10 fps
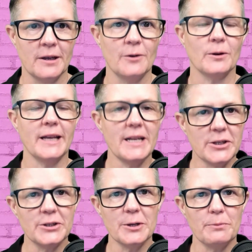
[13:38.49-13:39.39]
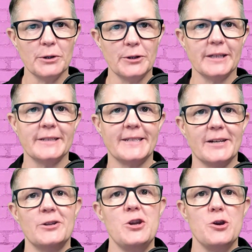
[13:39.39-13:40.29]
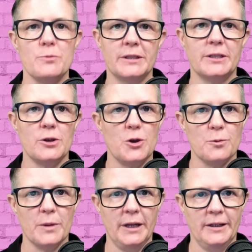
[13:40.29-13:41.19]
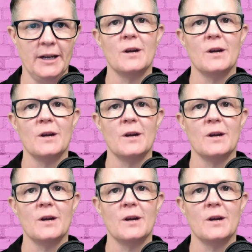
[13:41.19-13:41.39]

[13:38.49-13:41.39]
Relationship building is done human to human.